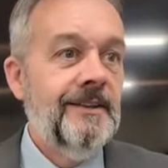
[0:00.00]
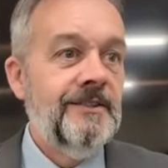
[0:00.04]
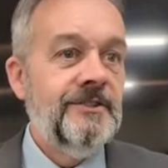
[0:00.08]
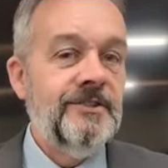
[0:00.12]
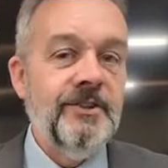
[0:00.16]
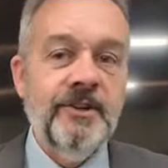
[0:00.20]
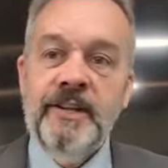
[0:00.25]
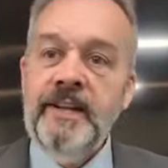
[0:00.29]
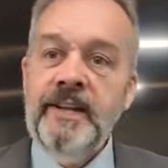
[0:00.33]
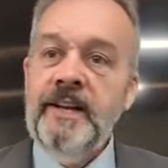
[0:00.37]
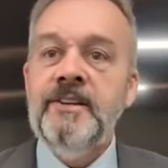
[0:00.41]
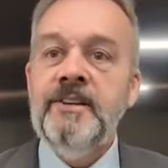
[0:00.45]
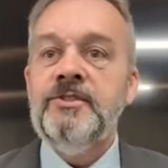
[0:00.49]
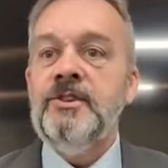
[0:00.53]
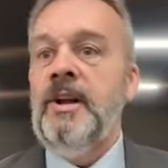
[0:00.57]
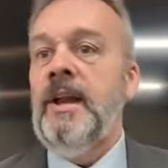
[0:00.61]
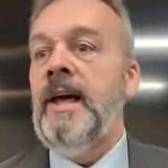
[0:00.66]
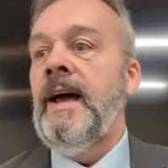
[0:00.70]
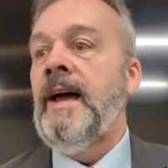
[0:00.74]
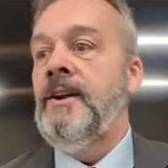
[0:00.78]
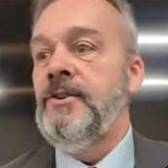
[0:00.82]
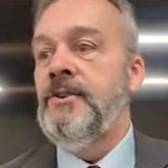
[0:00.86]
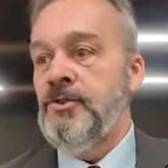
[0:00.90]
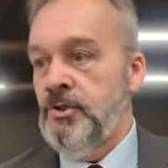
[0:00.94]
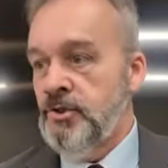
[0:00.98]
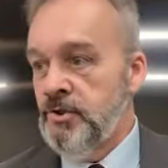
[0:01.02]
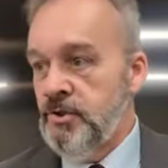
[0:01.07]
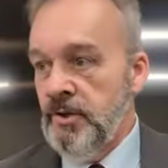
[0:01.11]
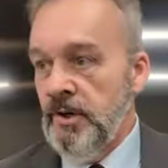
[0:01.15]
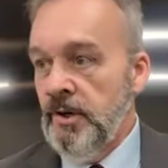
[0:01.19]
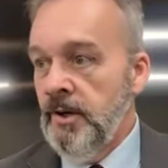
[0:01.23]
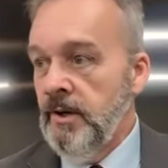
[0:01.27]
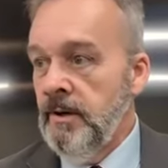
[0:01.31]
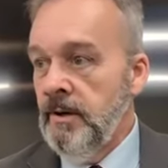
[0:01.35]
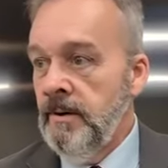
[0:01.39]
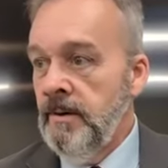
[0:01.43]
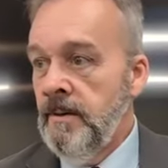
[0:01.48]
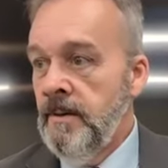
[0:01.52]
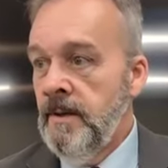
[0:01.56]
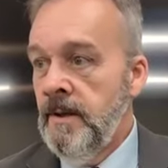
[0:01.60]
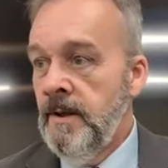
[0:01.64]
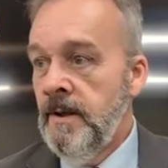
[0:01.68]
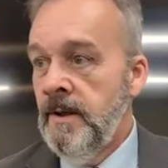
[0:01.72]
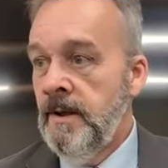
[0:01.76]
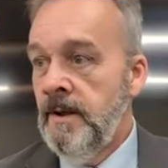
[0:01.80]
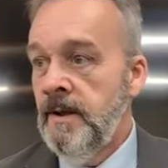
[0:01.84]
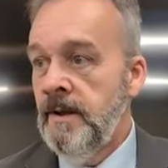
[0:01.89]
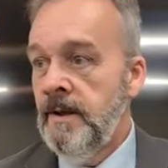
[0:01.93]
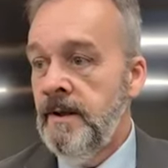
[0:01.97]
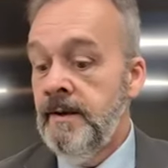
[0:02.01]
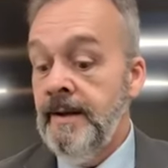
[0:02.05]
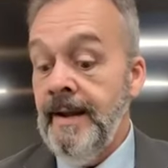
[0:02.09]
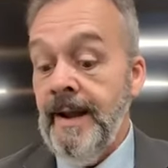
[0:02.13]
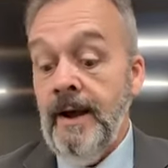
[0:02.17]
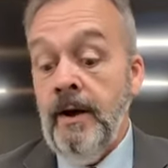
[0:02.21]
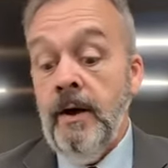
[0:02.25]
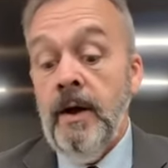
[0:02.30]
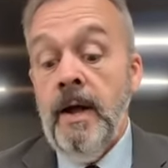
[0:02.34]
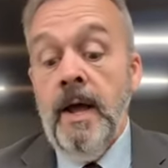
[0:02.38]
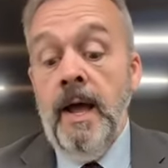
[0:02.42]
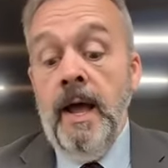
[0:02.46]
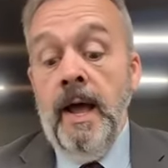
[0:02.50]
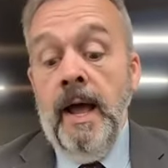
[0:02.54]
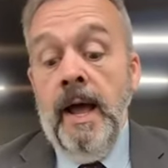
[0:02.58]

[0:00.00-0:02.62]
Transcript: So then it's Elijah's turn. Now,